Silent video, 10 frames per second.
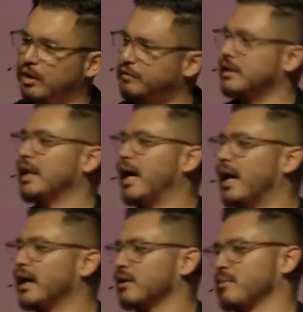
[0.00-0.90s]
off the
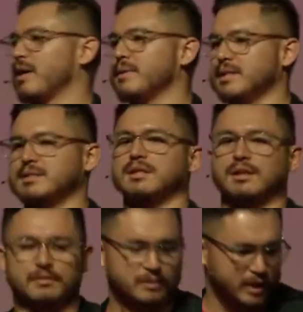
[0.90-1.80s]
lot, or maybe it's
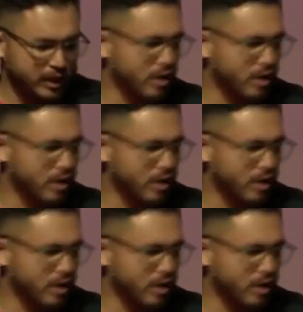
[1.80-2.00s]
delivered, like